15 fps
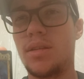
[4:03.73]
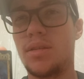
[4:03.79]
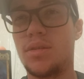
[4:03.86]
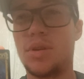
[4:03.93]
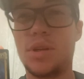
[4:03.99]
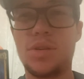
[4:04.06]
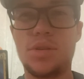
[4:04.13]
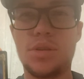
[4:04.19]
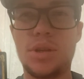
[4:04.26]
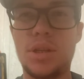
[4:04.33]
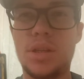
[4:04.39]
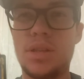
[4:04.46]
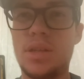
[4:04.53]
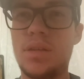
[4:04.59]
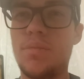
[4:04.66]
creature
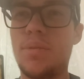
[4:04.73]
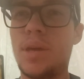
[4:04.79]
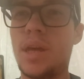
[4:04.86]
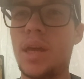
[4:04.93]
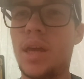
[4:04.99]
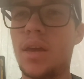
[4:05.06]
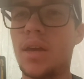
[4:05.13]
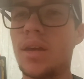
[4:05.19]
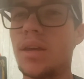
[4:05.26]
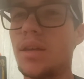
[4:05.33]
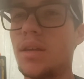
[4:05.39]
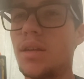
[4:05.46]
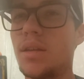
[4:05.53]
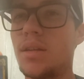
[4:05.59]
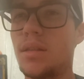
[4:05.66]
ETB,
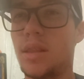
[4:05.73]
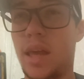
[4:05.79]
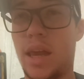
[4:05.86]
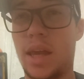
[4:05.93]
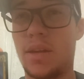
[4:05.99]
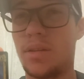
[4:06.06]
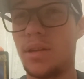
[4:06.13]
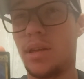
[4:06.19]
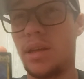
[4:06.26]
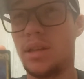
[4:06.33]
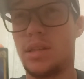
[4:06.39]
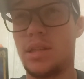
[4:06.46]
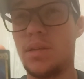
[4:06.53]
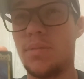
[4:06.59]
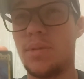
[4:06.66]
land
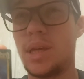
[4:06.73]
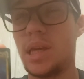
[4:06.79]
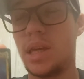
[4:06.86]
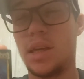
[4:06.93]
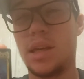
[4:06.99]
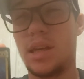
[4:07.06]
ETB,